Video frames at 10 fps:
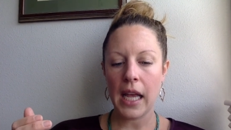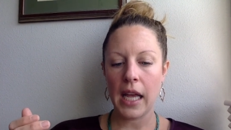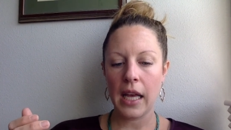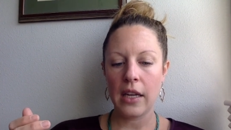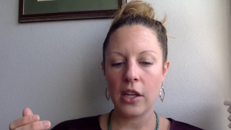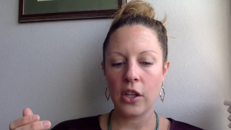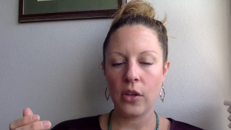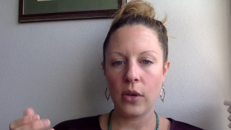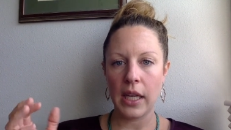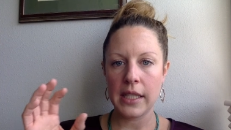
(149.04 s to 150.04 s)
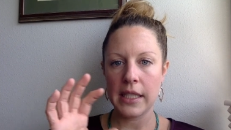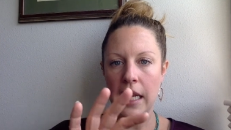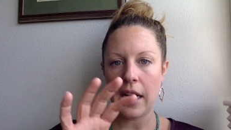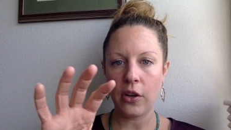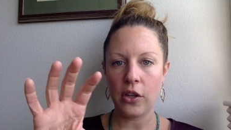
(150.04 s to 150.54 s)
and you can
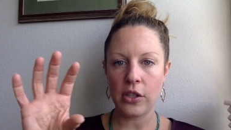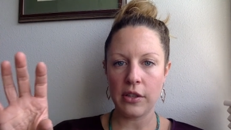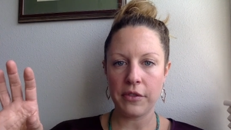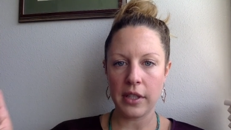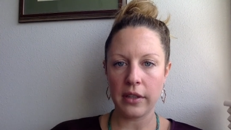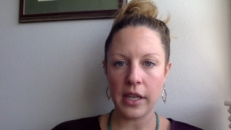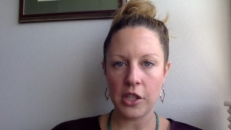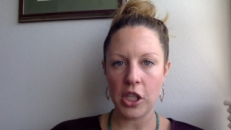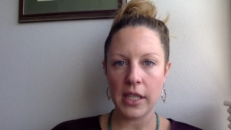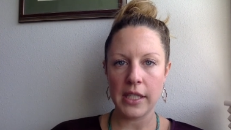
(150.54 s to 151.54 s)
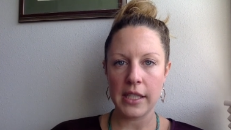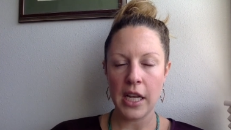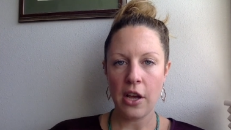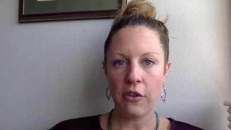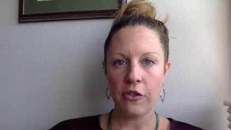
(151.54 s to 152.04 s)
set out your different lunches
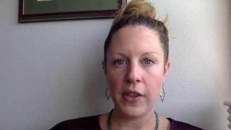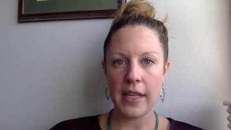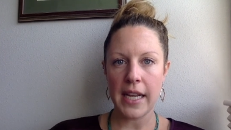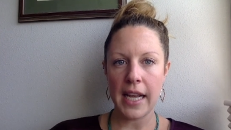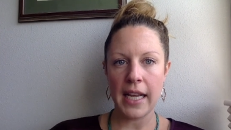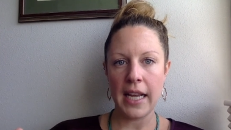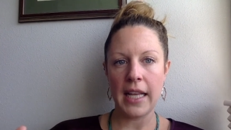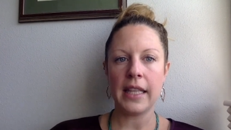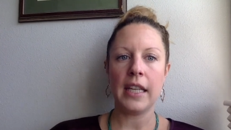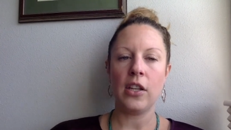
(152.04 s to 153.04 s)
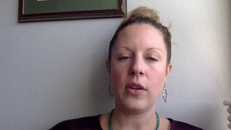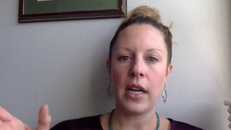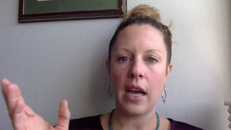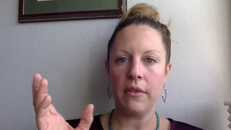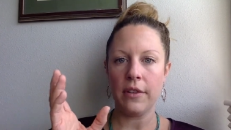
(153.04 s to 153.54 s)
for the day and then you
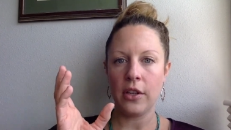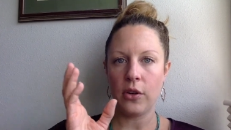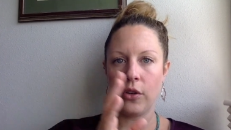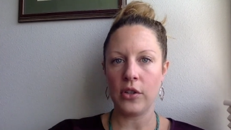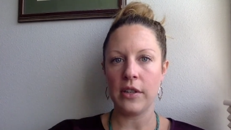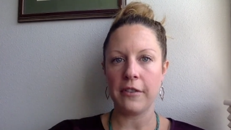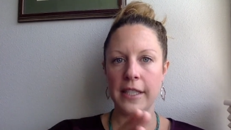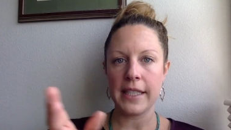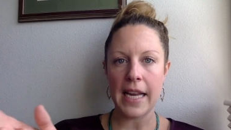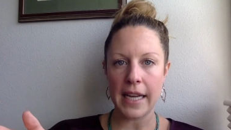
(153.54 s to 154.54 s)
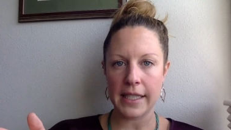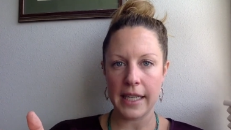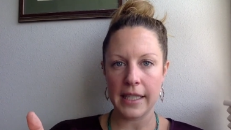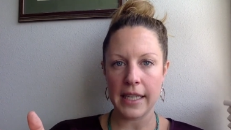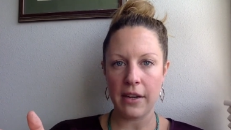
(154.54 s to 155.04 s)
can have you know your different snacks
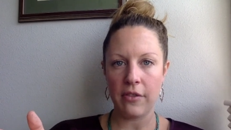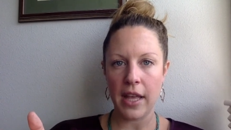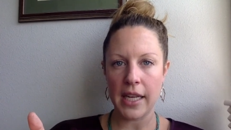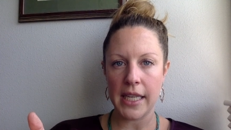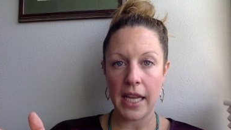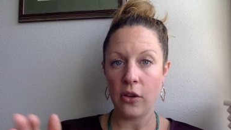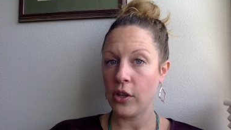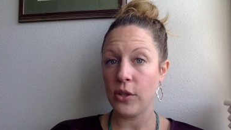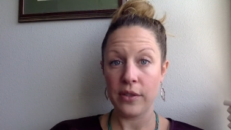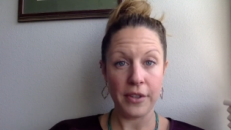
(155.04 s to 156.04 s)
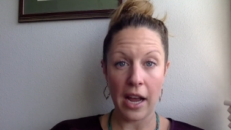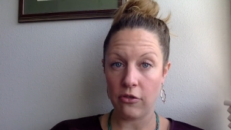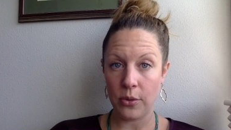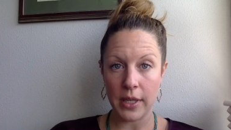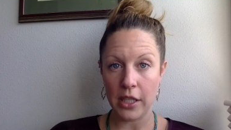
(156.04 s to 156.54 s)
set aside for that day you can do it for
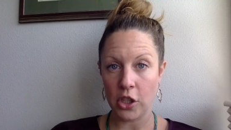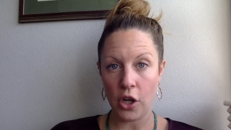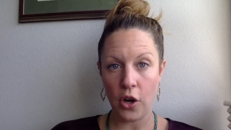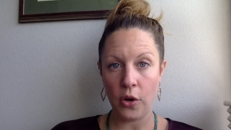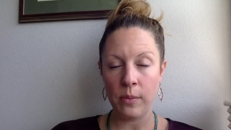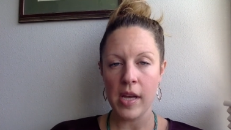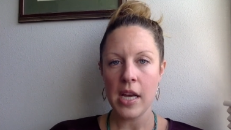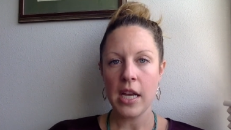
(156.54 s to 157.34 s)
everyone in your home